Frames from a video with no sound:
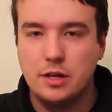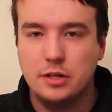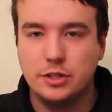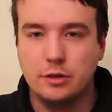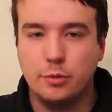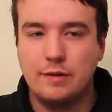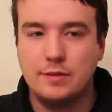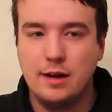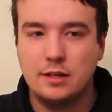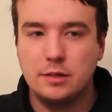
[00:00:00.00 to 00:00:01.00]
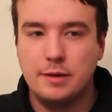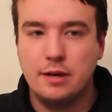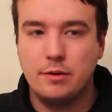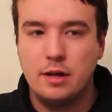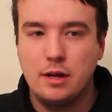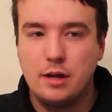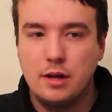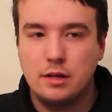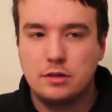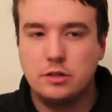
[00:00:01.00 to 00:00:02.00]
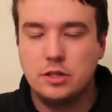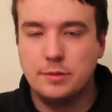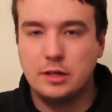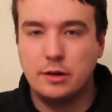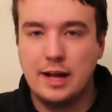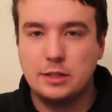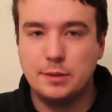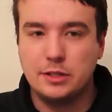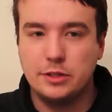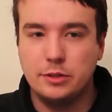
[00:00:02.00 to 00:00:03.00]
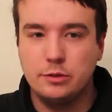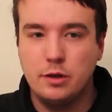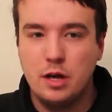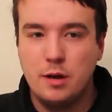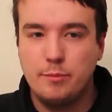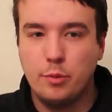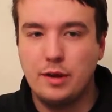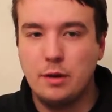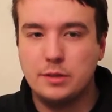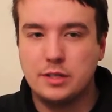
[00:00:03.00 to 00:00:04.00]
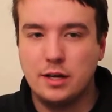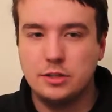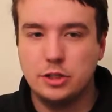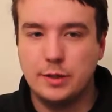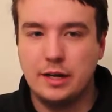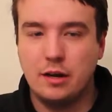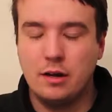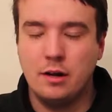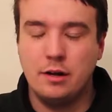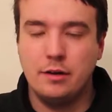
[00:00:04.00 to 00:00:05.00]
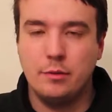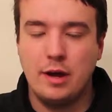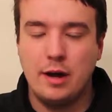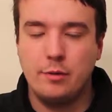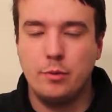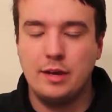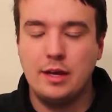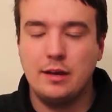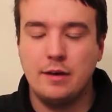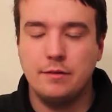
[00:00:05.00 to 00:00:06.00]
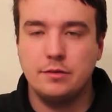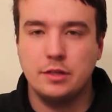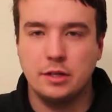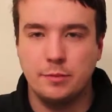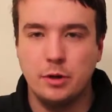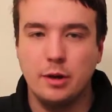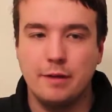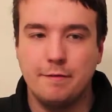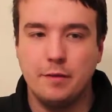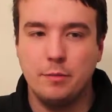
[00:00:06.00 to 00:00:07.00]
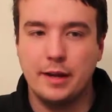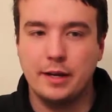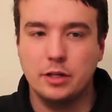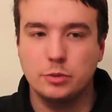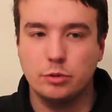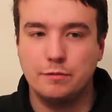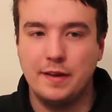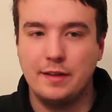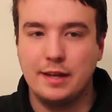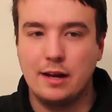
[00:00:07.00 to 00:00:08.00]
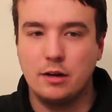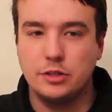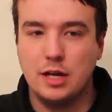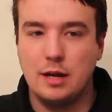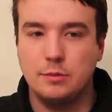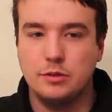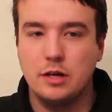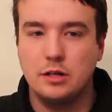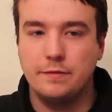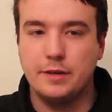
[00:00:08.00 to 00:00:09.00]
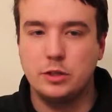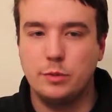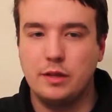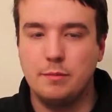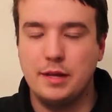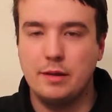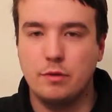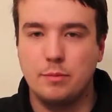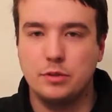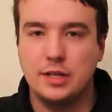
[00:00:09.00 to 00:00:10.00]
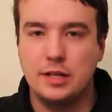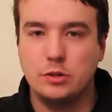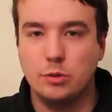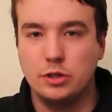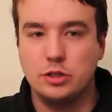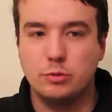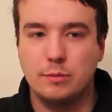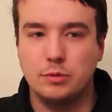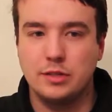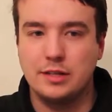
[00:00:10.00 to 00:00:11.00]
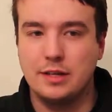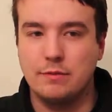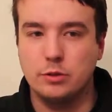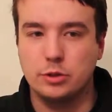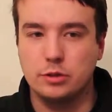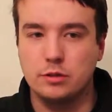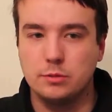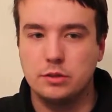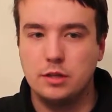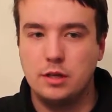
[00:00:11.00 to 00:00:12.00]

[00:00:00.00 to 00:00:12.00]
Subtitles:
Sure, we talked about some of the good aspects too, but we always concentrated on how we as a community of filmmakers were failing at our jobs to fix the way the media represents or doesn't represent diverse groups.